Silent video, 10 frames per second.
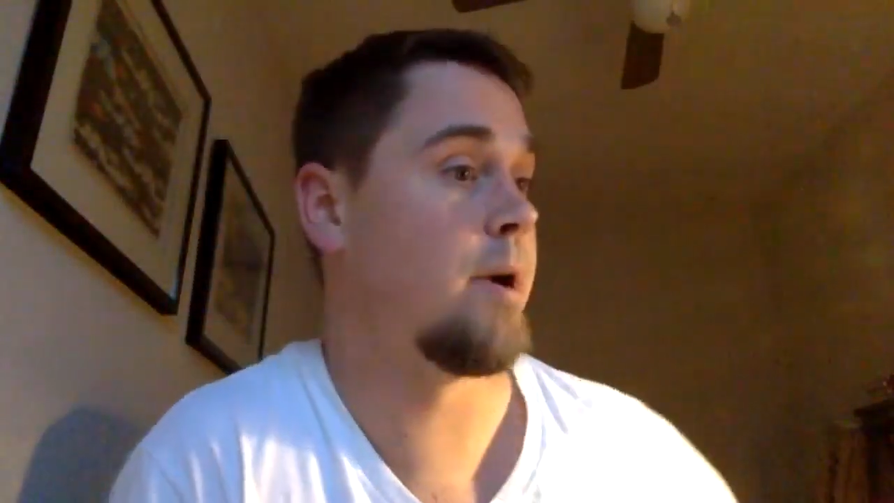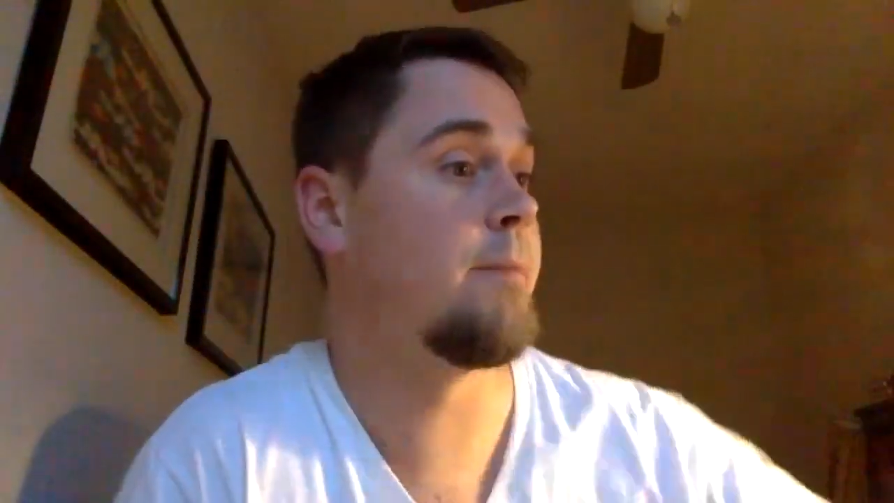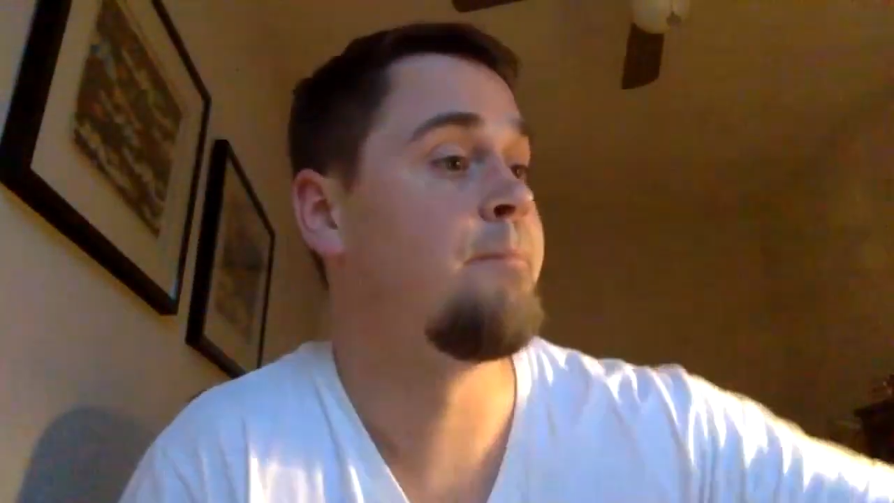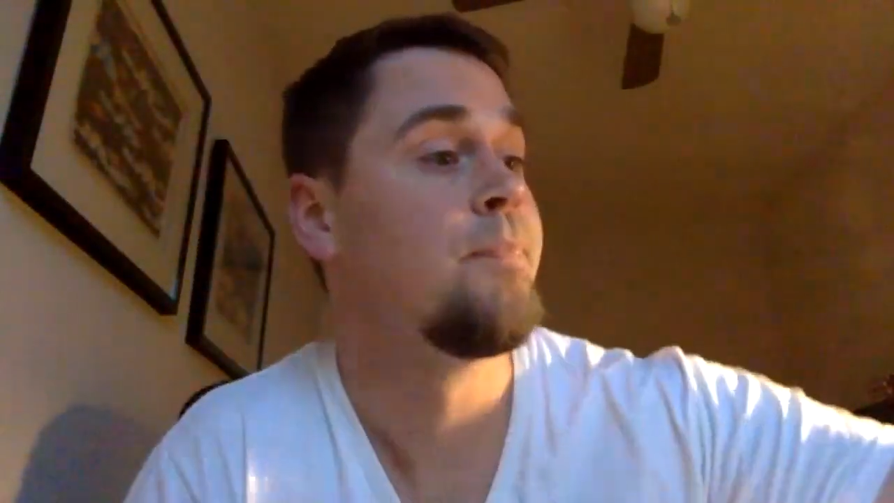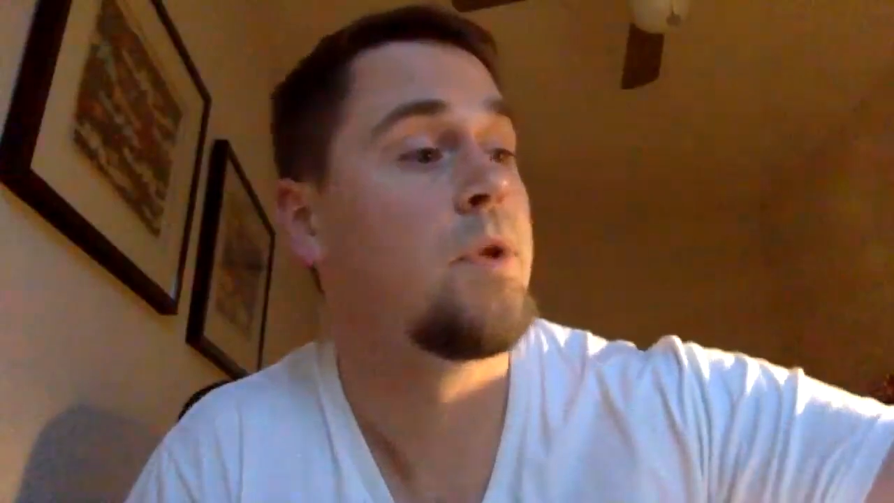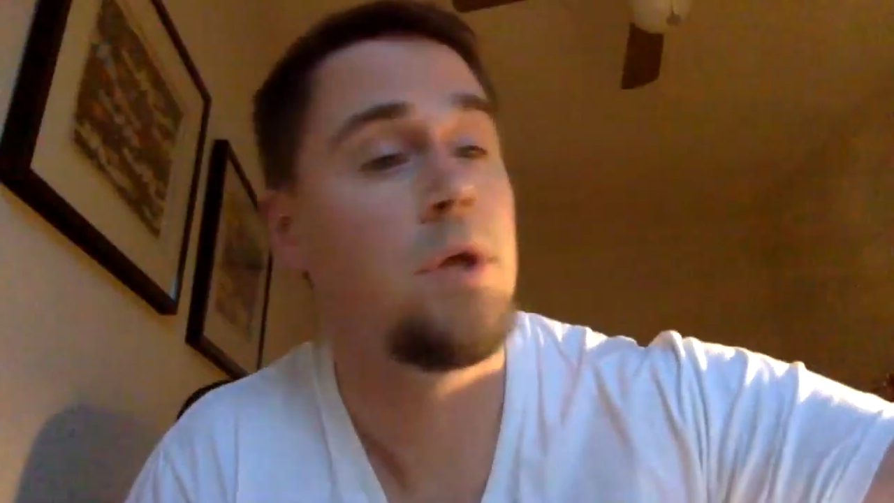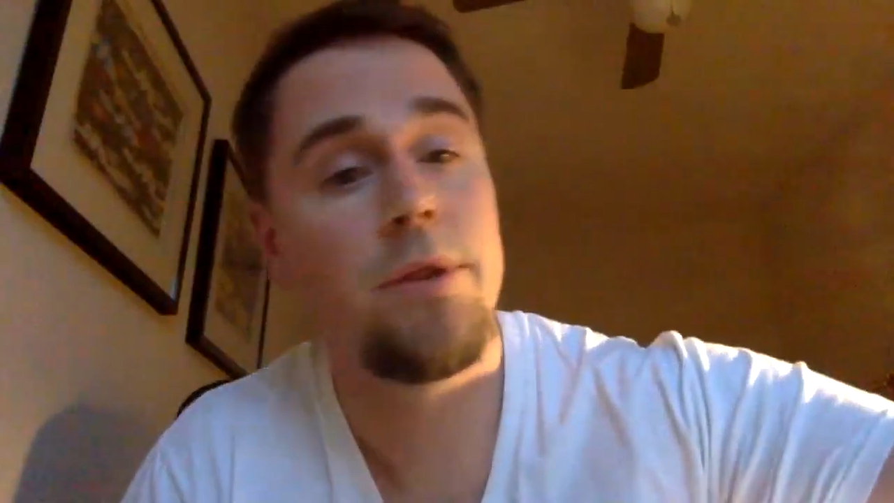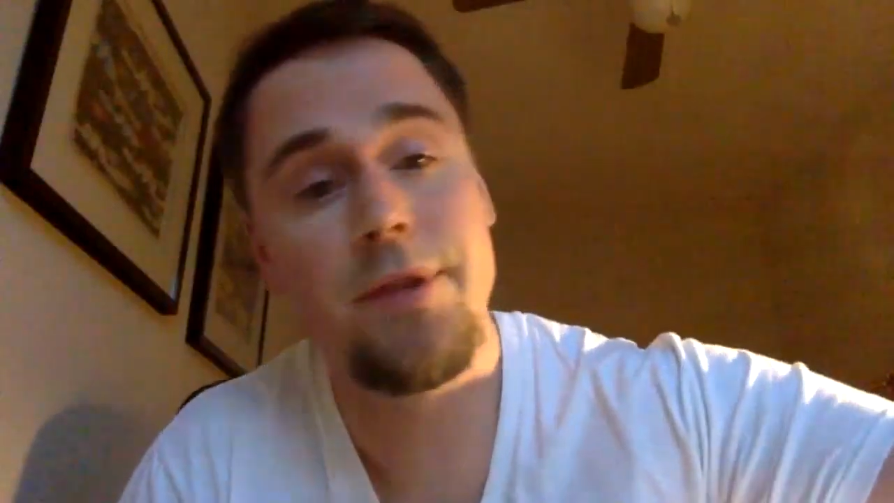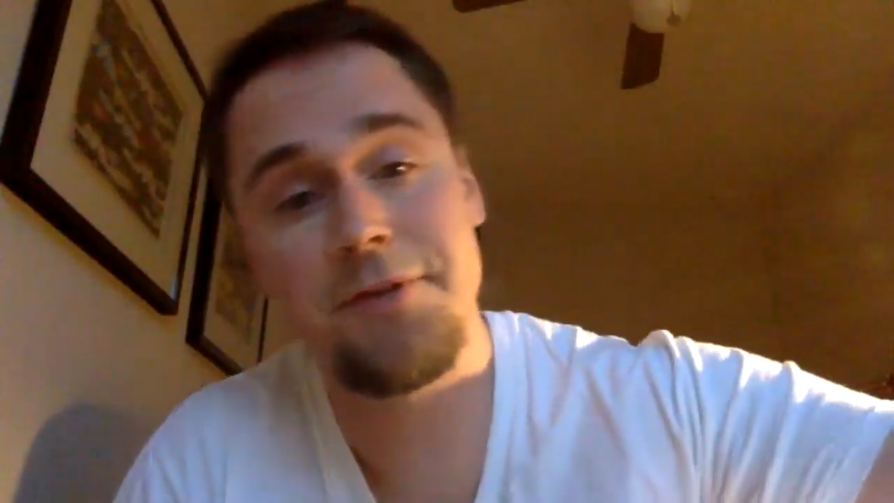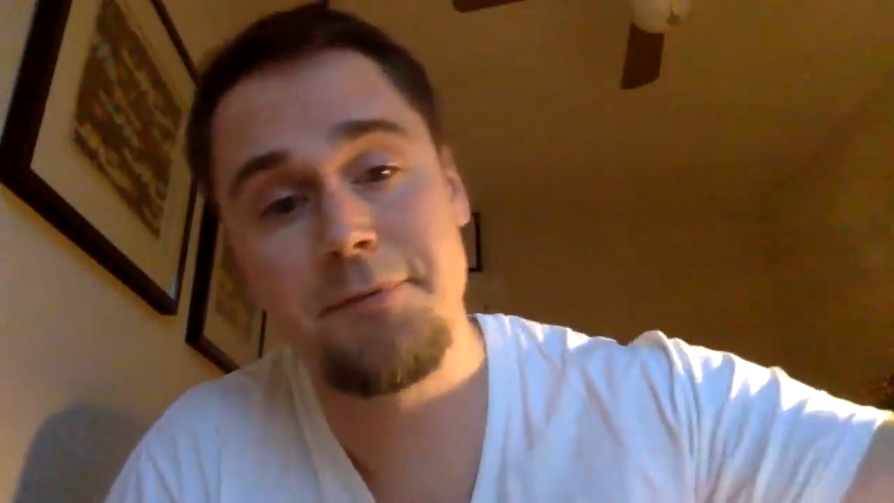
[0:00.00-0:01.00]
But
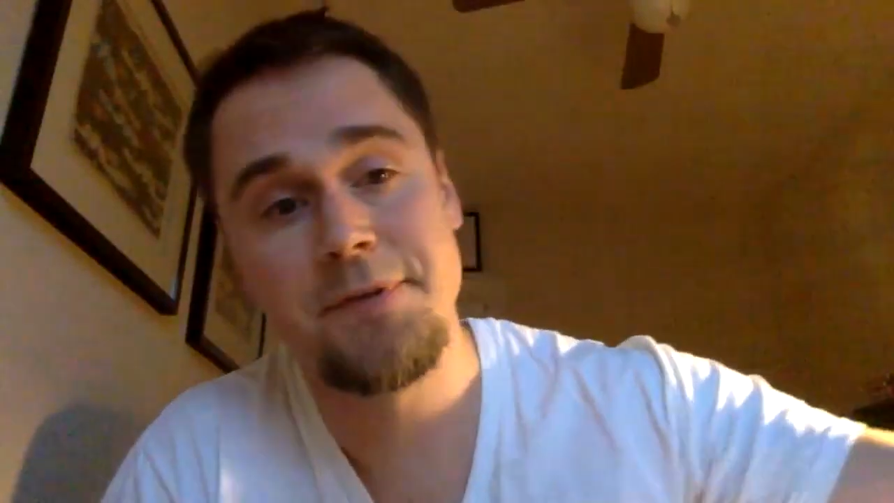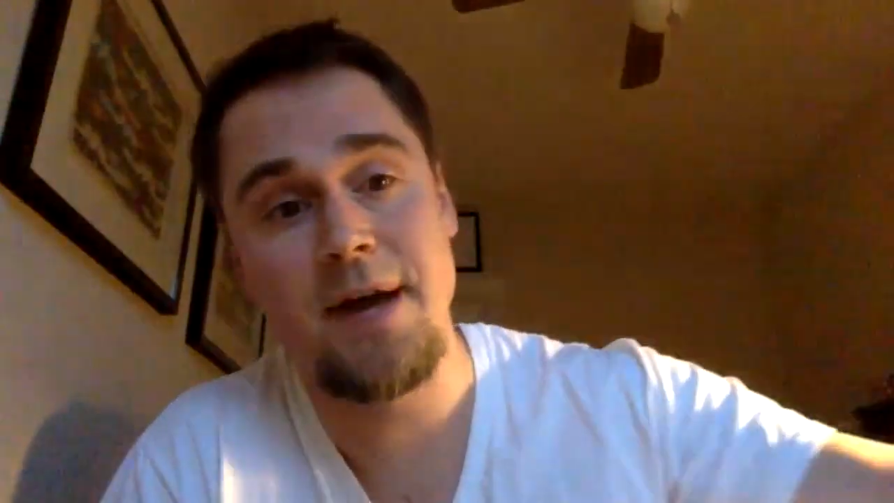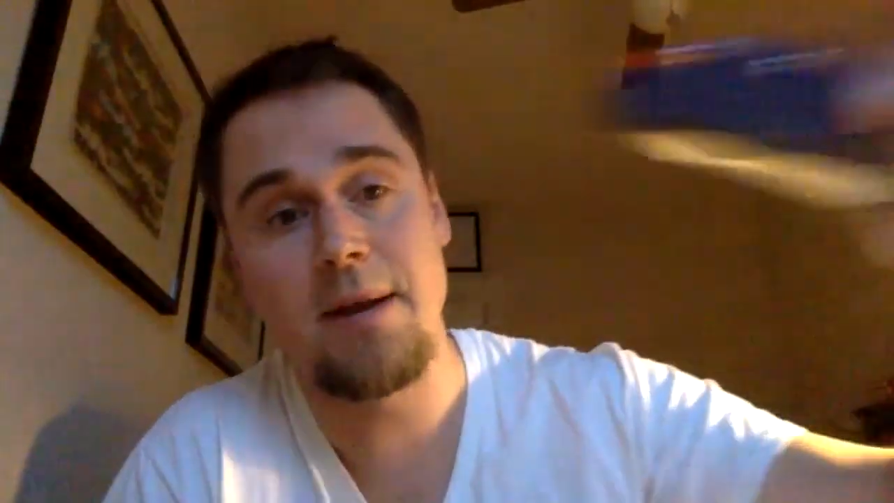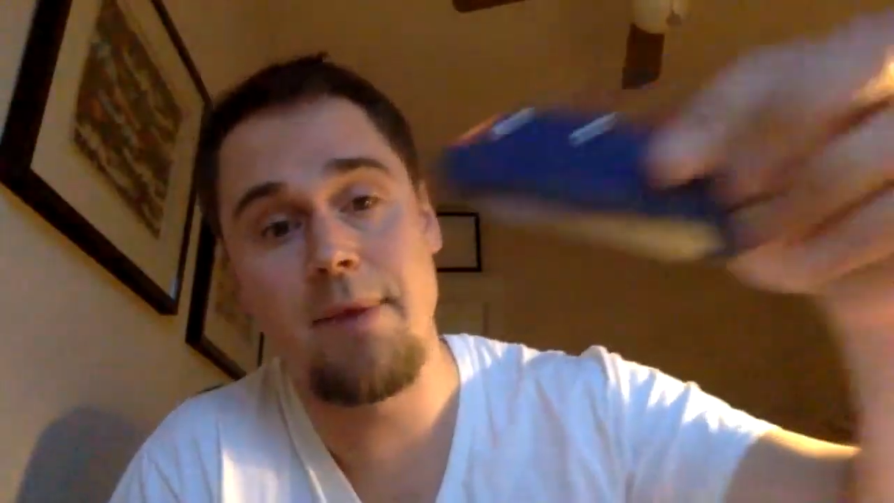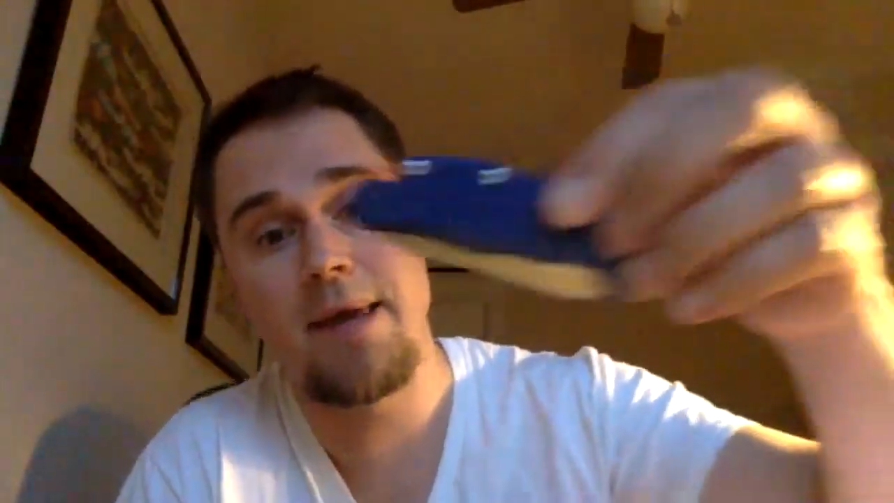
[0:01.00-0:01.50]
this was kind of